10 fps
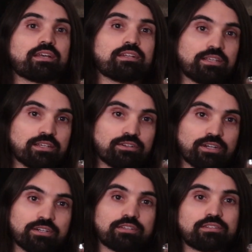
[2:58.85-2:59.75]
And here
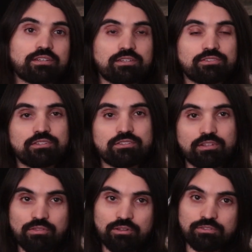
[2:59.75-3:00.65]
are the
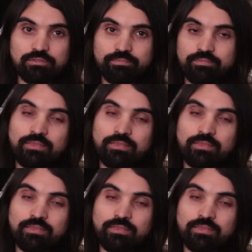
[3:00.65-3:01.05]
16th notes.